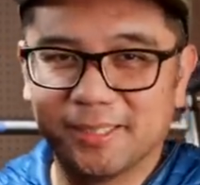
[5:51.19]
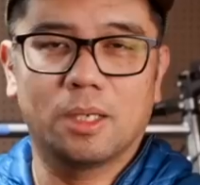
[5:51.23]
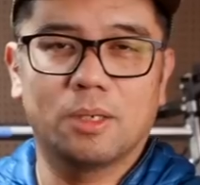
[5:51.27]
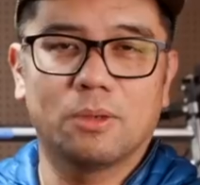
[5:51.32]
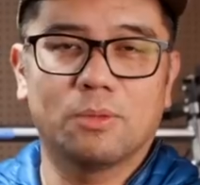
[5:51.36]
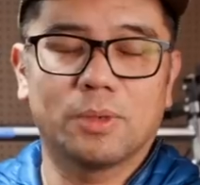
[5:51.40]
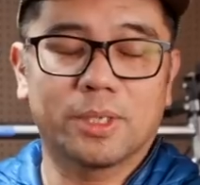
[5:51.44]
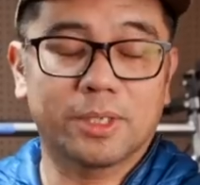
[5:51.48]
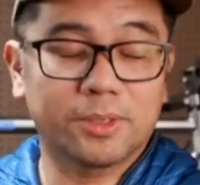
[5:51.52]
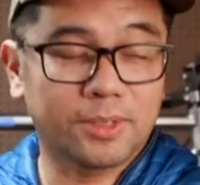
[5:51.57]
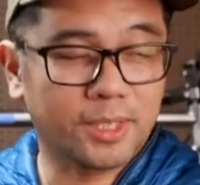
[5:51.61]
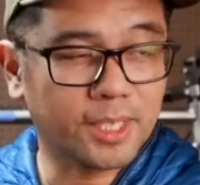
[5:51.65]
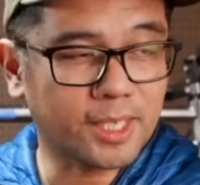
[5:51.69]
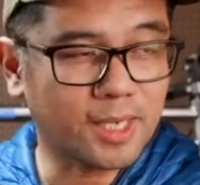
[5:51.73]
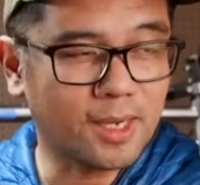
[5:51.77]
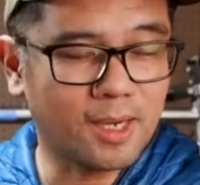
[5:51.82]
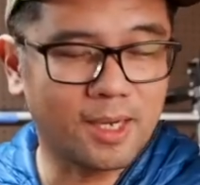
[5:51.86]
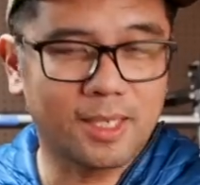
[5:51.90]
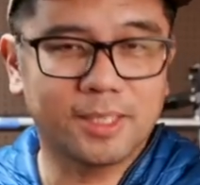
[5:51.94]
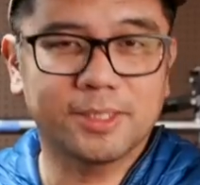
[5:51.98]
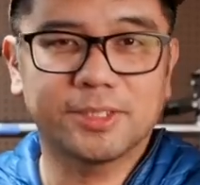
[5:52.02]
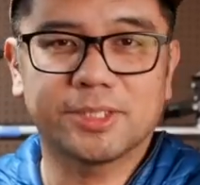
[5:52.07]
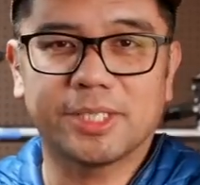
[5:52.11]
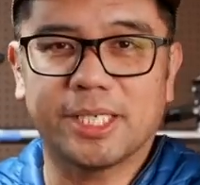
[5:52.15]
What are the
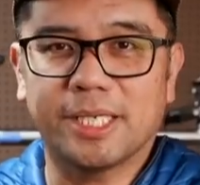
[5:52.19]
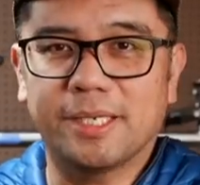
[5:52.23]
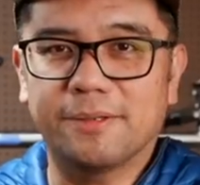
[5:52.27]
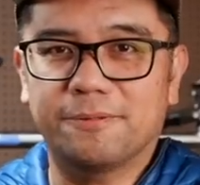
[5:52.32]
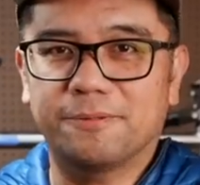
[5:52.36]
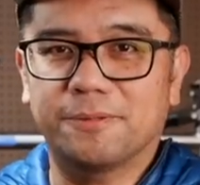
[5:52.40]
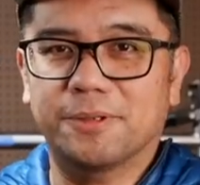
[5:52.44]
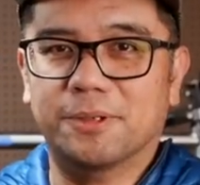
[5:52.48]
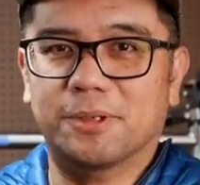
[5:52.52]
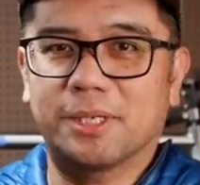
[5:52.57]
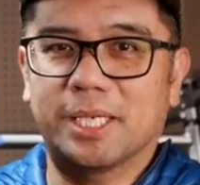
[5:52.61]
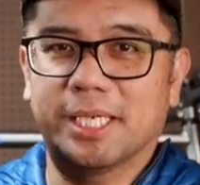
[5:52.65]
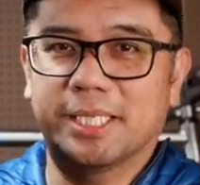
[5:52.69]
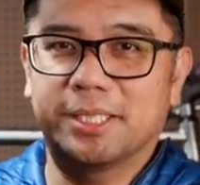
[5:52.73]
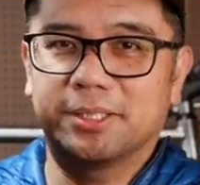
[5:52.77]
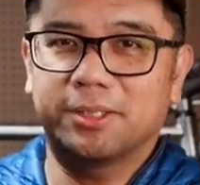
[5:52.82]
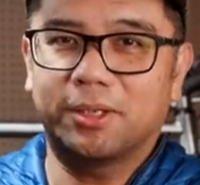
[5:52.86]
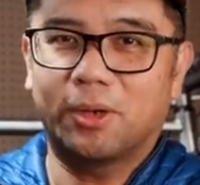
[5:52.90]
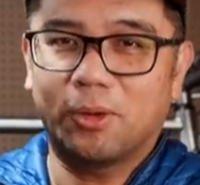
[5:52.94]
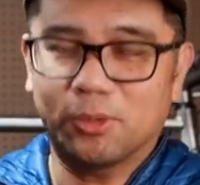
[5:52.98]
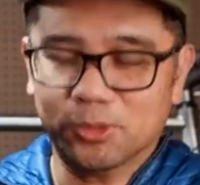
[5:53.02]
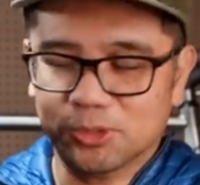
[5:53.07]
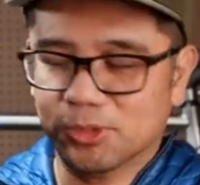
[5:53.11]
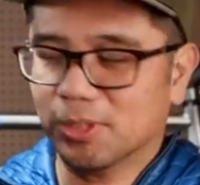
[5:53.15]
cons? If you're an
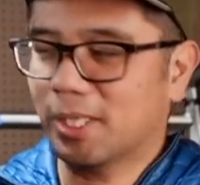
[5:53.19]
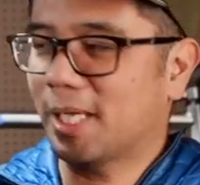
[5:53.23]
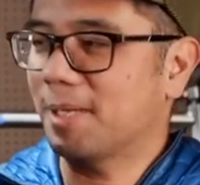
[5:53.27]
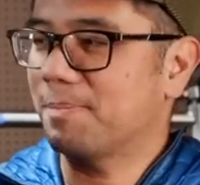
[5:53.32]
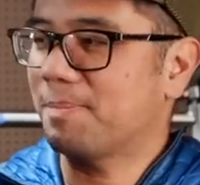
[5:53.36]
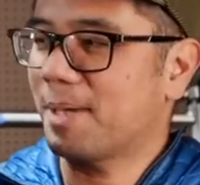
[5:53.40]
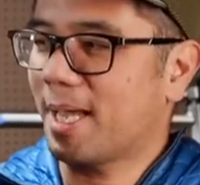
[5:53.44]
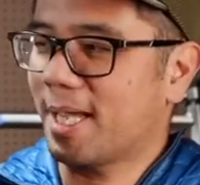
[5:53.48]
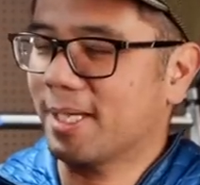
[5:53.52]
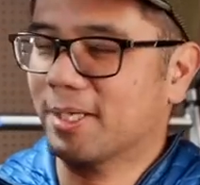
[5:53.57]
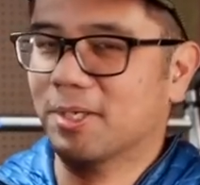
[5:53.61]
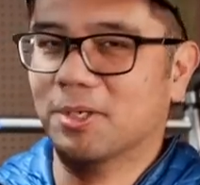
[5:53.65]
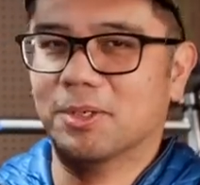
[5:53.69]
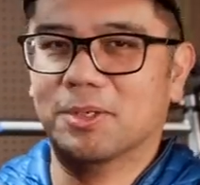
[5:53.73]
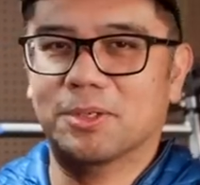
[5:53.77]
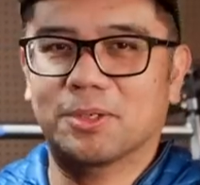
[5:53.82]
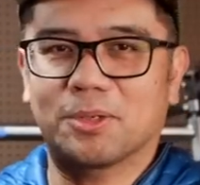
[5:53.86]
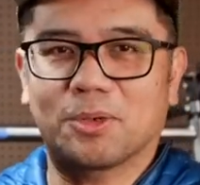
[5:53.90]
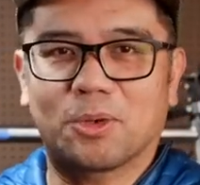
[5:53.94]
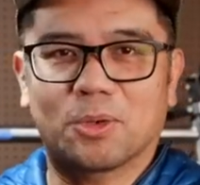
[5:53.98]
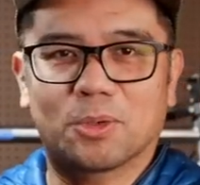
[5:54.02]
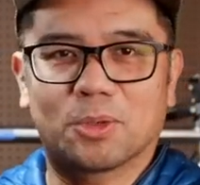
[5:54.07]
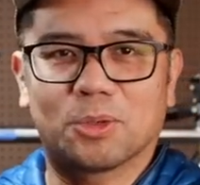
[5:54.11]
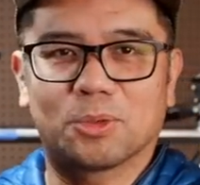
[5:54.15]
ultralight packer
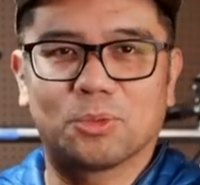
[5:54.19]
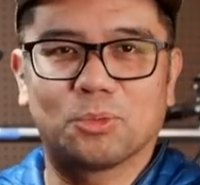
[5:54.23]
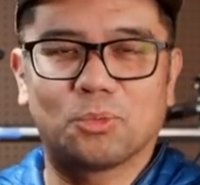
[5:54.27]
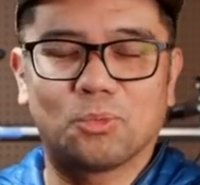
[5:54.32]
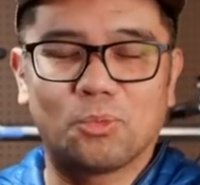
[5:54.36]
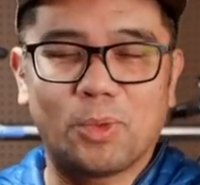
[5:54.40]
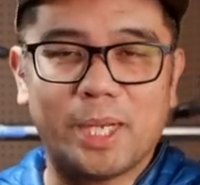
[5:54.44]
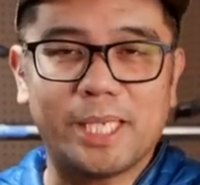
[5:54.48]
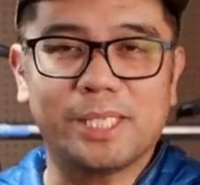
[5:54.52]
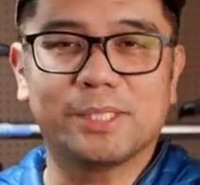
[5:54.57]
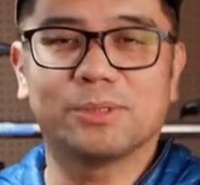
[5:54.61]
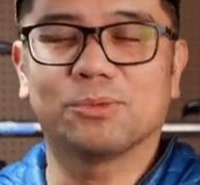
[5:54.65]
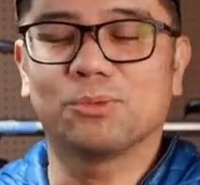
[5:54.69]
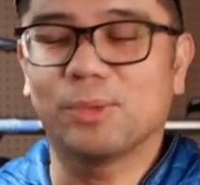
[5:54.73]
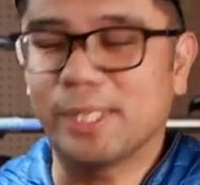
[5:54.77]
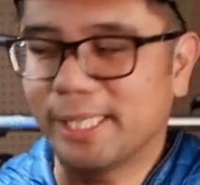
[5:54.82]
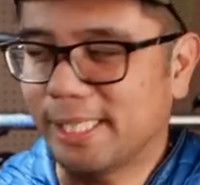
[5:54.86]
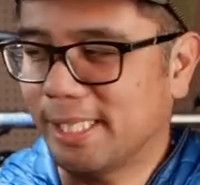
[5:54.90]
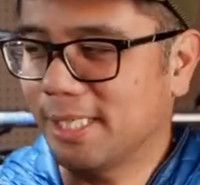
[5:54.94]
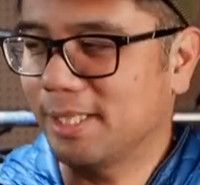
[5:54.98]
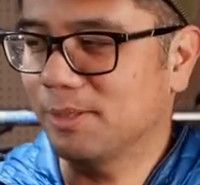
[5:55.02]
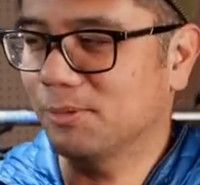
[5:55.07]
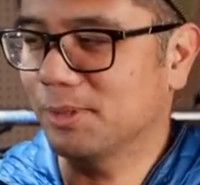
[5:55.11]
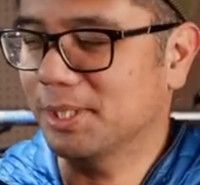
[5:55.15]
or weight
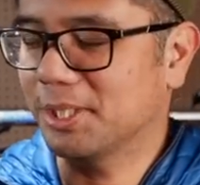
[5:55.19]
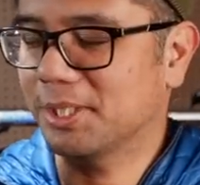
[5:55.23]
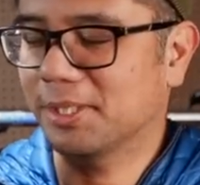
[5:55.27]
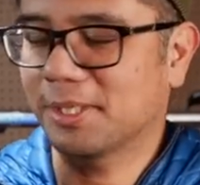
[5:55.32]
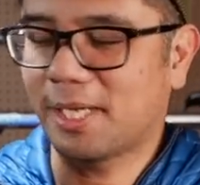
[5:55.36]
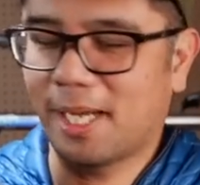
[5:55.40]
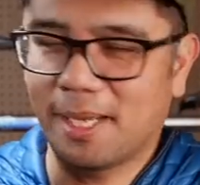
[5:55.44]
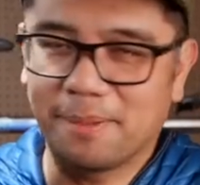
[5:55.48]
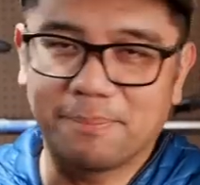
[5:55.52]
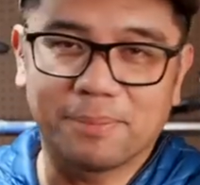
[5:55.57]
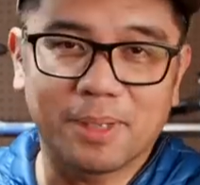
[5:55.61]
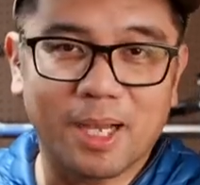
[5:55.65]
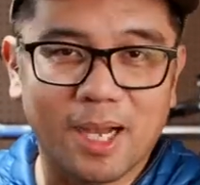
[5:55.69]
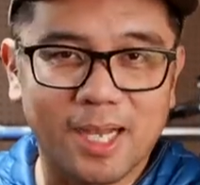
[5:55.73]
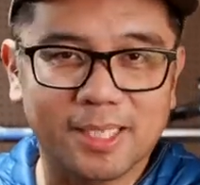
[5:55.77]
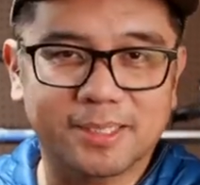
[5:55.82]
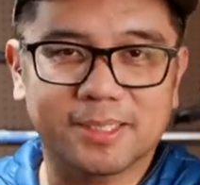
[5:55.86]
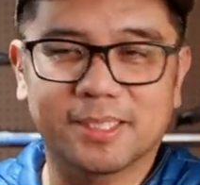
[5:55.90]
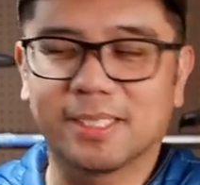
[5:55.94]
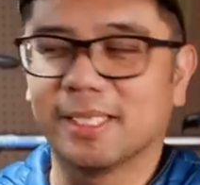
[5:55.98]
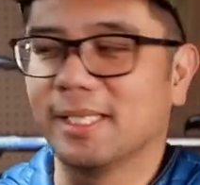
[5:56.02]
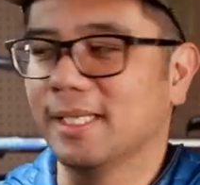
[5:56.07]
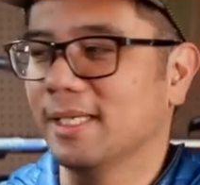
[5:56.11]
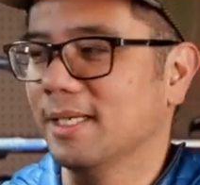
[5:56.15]
weenie, which I'm
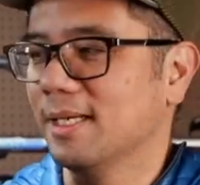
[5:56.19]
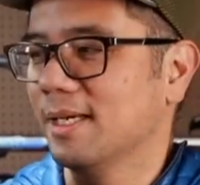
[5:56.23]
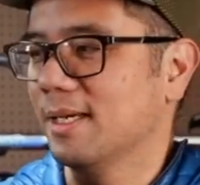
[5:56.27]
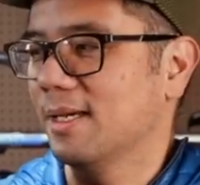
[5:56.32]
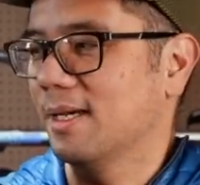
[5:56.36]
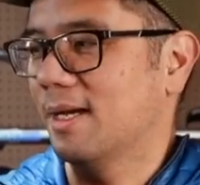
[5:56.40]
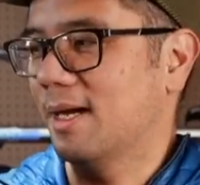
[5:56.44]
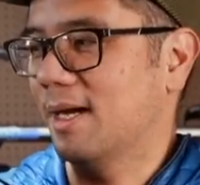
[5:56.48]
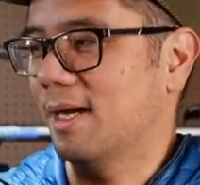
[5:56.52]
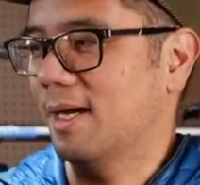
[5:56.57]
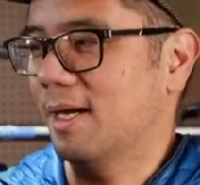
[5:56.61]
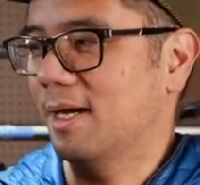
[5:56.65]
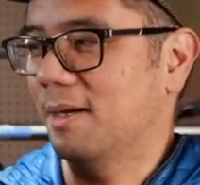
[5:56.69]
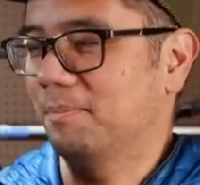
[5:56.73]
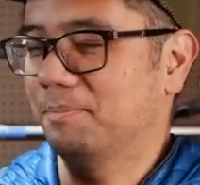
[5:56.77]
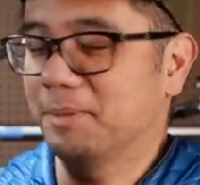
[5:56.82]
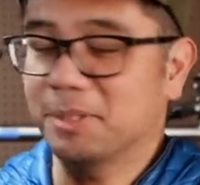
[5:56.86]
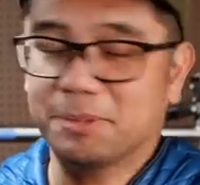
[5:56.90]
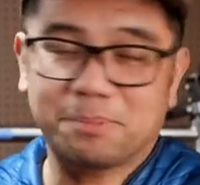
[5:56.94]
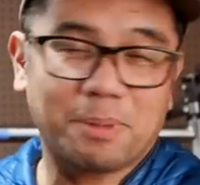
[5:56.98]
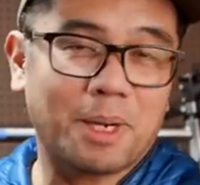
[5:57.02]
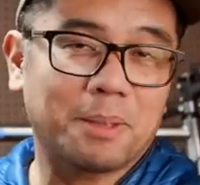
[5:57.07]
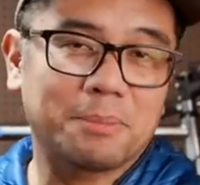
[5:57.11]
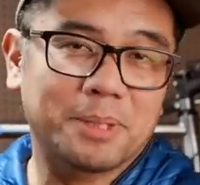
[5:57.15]
not, uh,
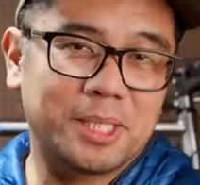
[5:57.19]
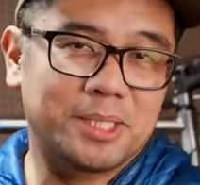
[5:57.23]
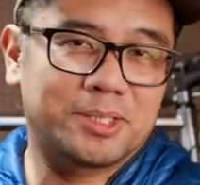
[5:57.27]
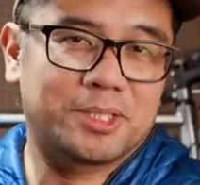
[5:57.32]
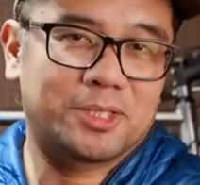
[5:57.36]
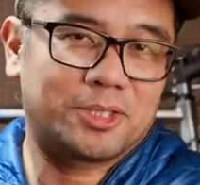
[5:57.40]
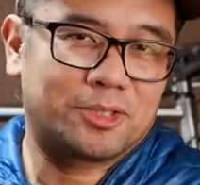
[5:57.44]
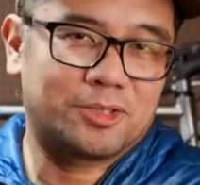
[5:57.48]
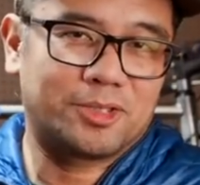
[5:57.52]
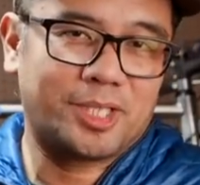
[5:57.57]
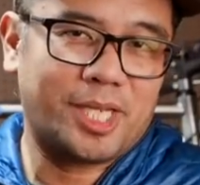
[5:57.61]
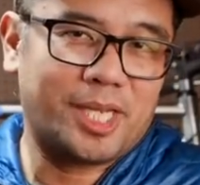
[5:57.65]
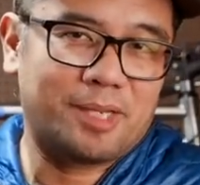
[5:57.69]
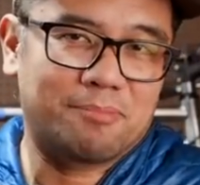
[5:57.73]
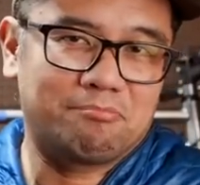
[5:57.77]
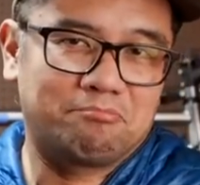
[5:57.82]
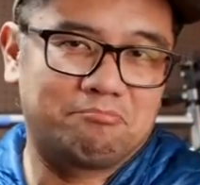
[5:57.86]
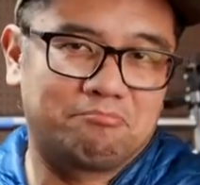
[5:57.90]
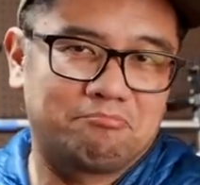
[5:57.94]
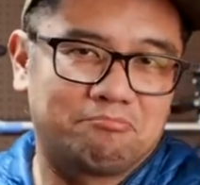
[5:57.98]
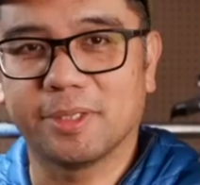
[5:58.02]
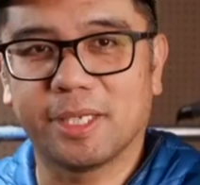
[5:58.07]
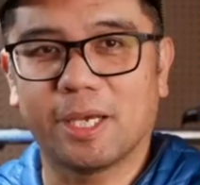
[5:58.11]
this probably isn't your jam.